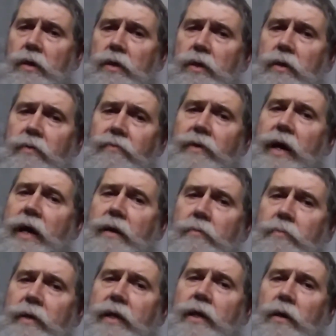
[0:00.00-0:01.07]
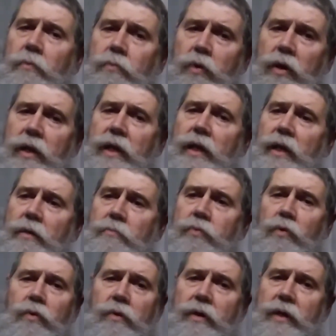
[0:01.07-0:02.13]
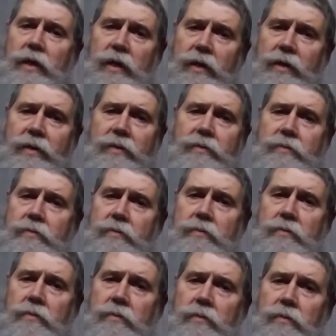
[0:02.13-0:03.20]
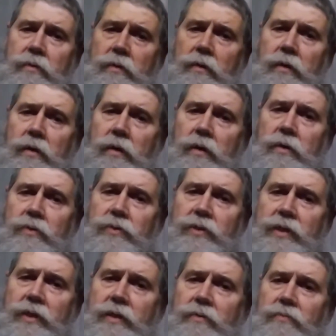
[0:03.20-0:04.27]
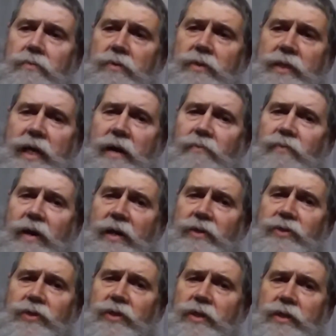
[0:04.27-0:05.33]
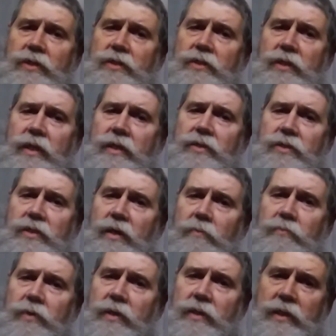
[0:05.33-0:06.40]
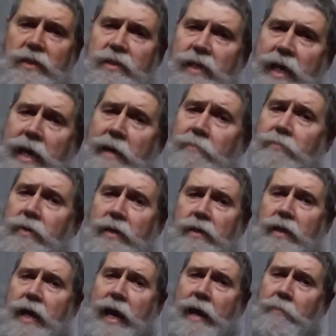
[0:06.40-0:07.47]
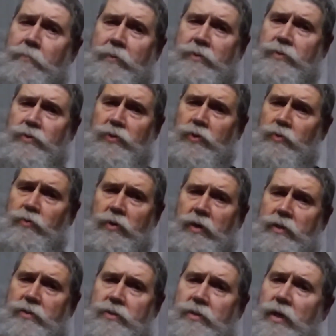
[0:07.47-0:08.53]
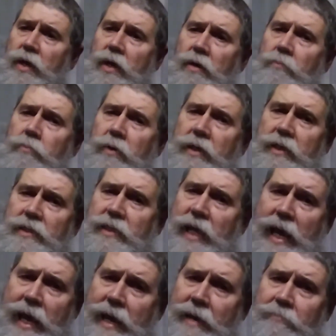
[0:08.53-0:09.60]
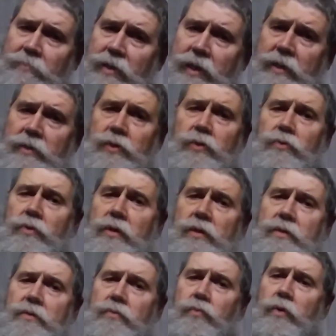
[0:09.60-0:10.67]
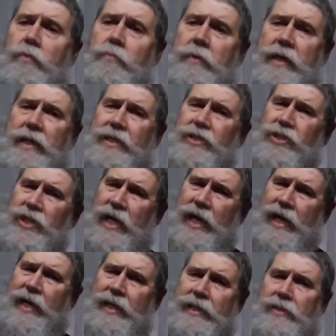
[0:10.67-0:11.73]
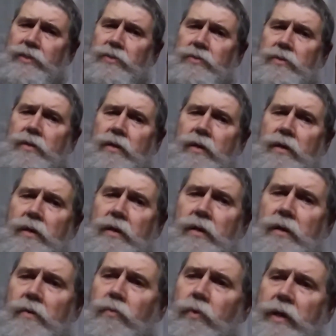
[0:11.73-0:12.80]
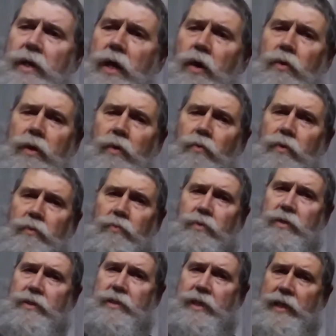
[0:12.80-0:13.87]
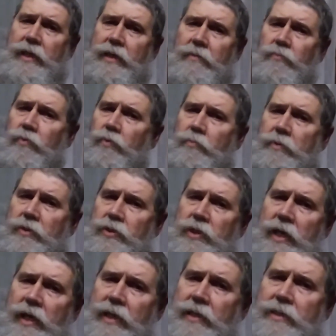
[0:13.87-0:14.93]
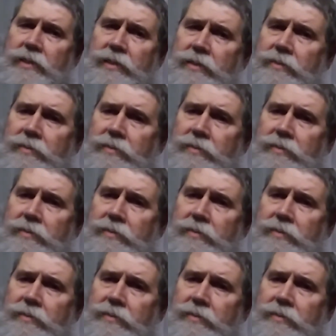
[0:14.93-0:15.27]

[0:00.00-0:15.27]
You've got to be completely born again. See, salvation is something that's happens to us, but it's happening to us. We're being changed. We know that when we see him, we'll be changed